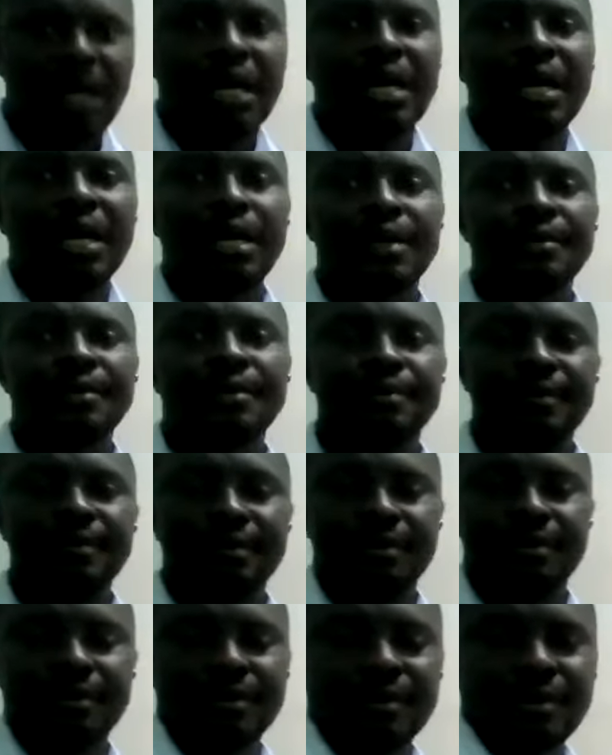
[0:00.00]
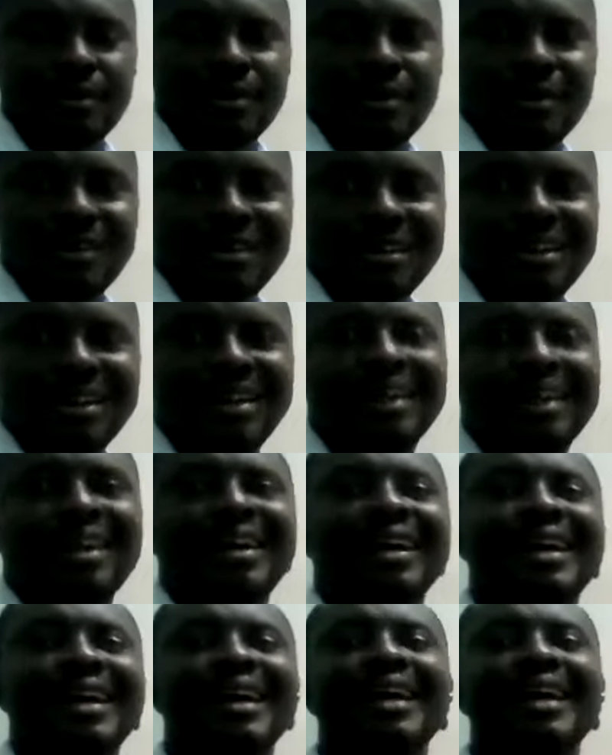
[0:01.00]
it wouldn't go at all?
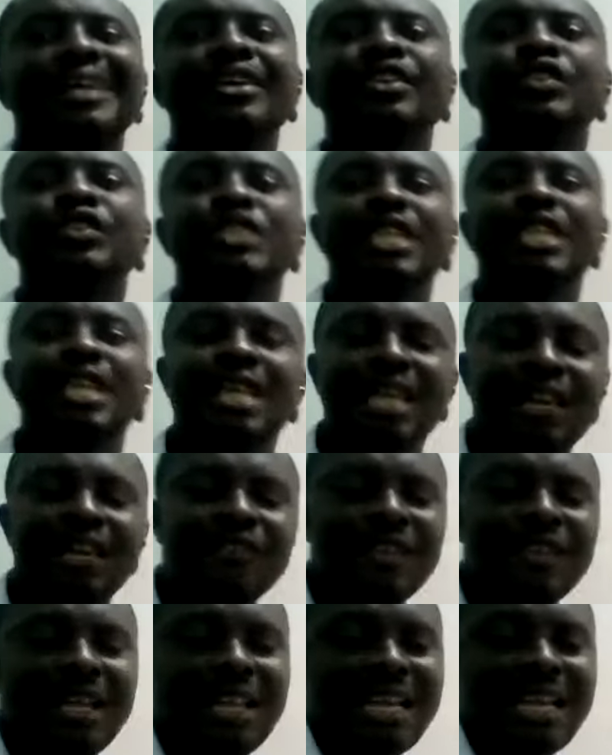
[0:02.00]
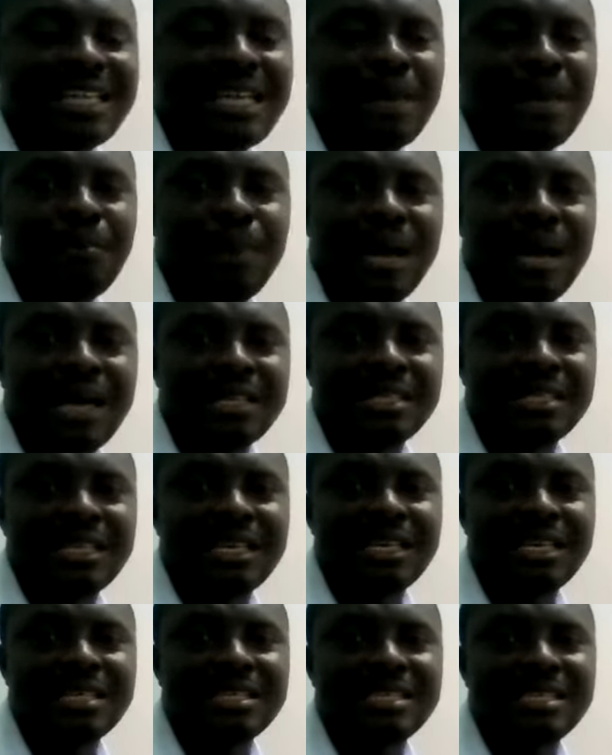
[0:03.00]
You see, if the larger part
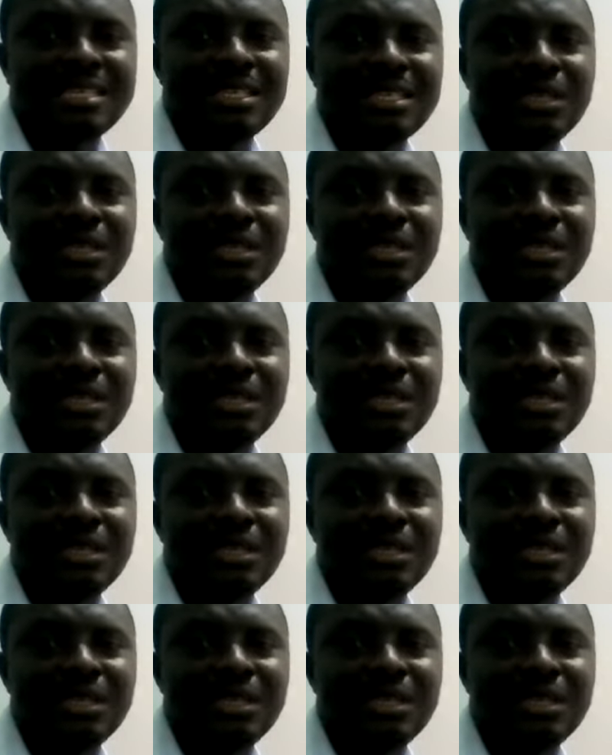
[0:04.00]
is